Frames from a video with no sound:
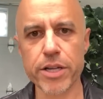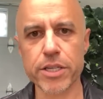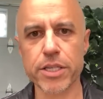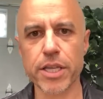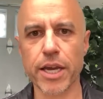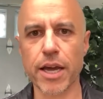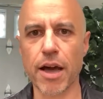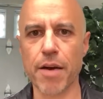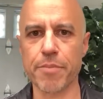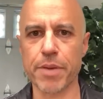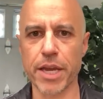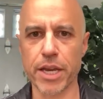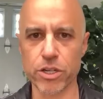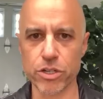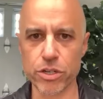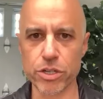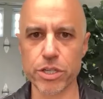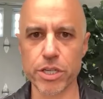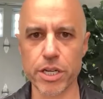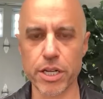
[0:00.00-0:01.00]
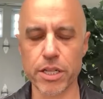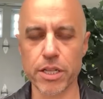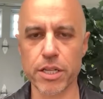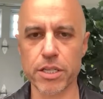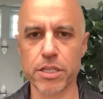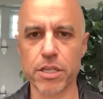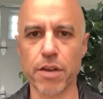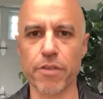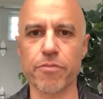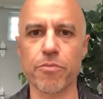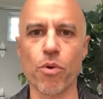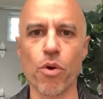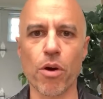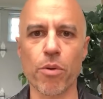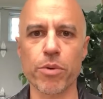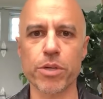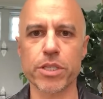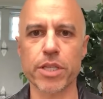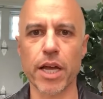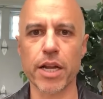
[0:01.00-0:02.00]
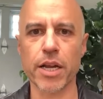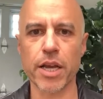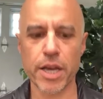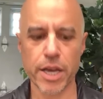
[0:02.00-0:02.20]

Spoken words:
that got me interested in this stuff more was that